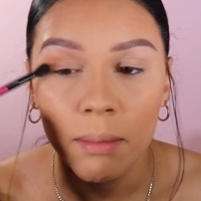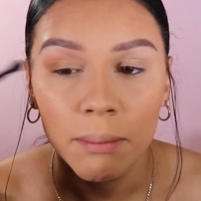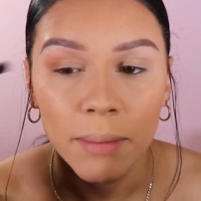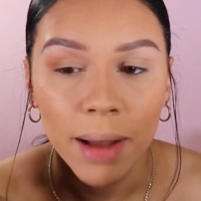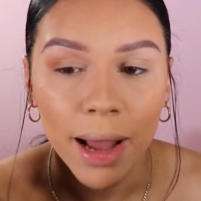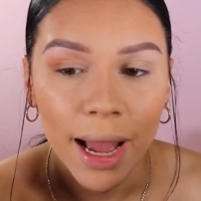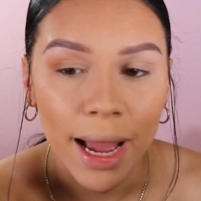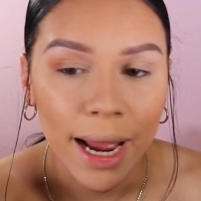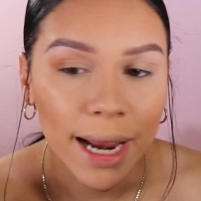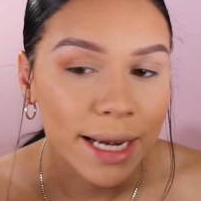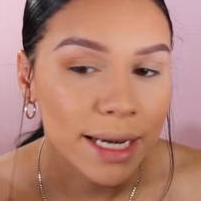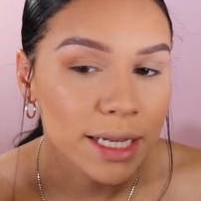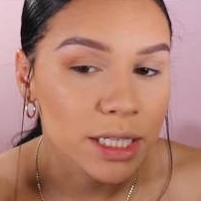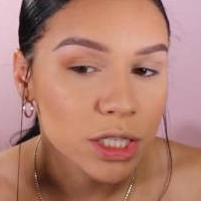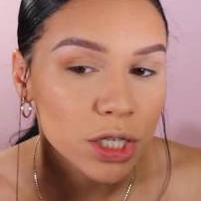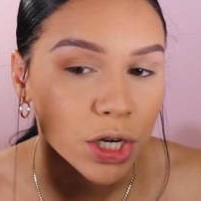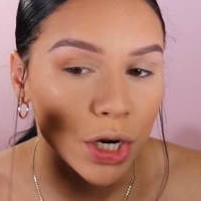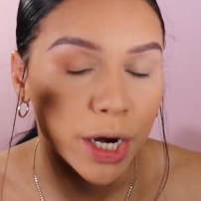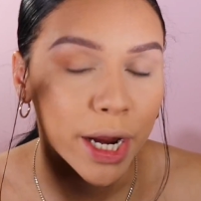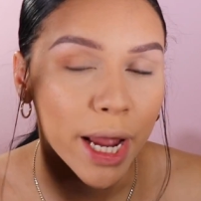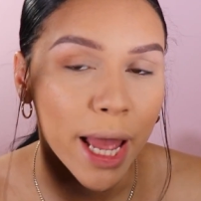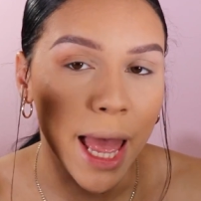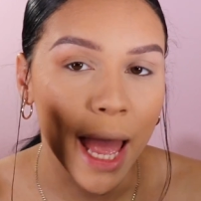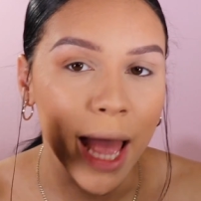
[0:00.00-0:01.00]
My eyelids
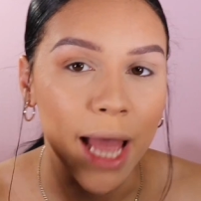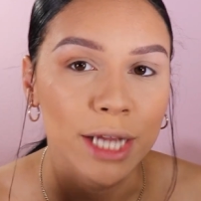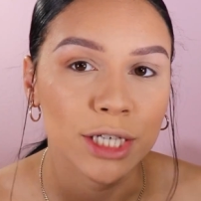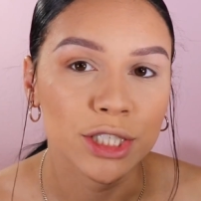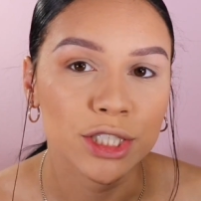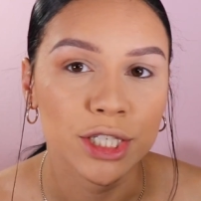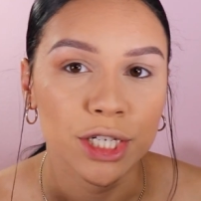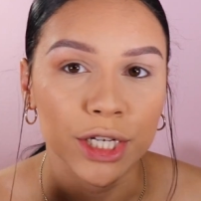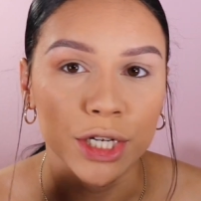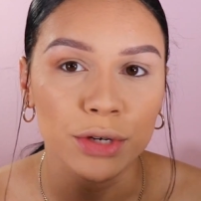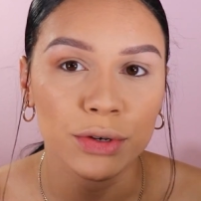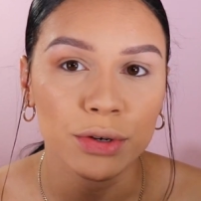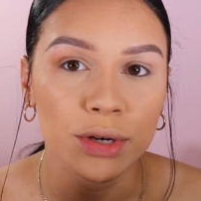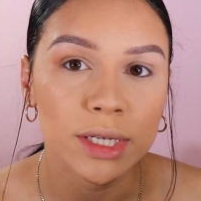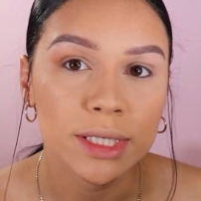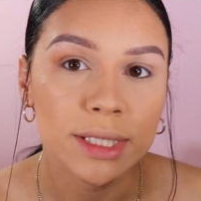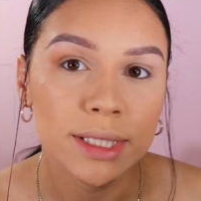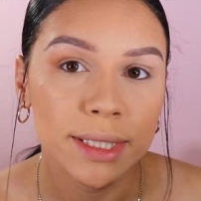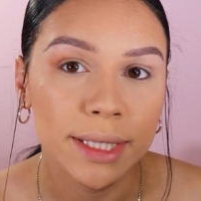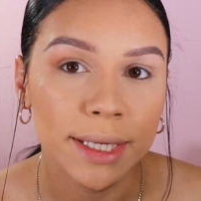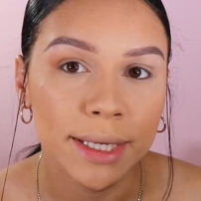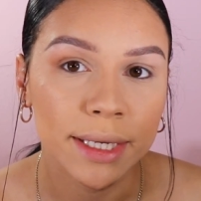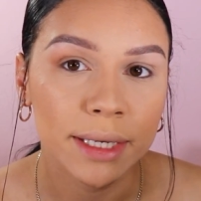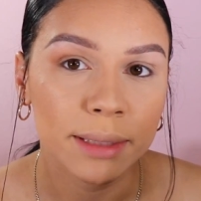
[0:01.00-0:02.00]
aren't ashy and
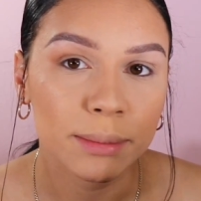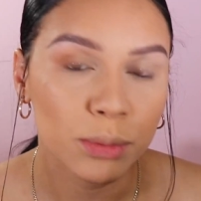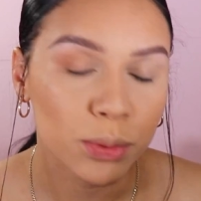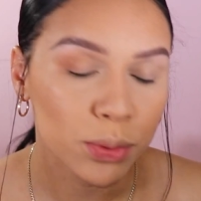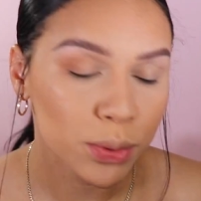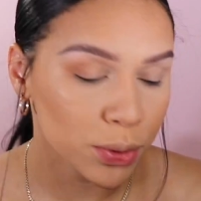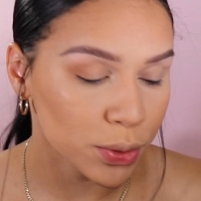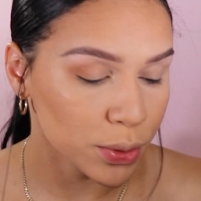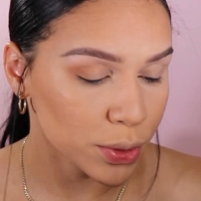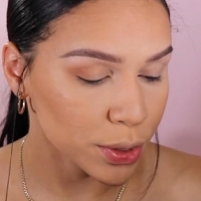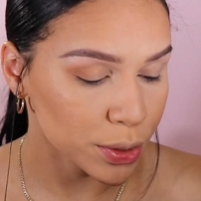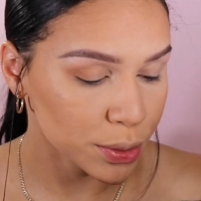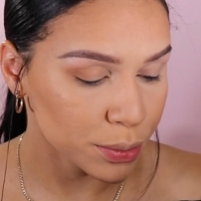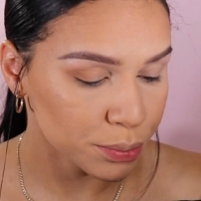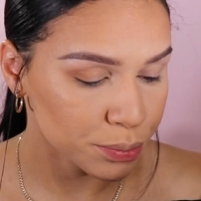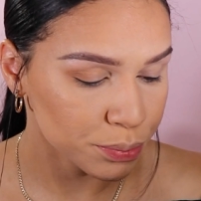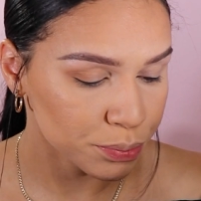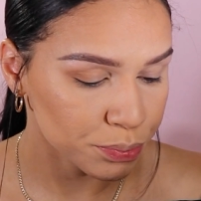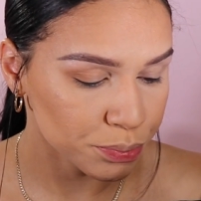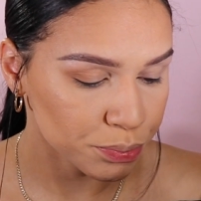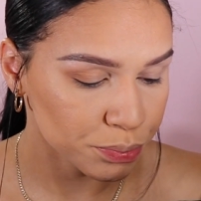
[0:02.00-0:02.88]
crusty anymore.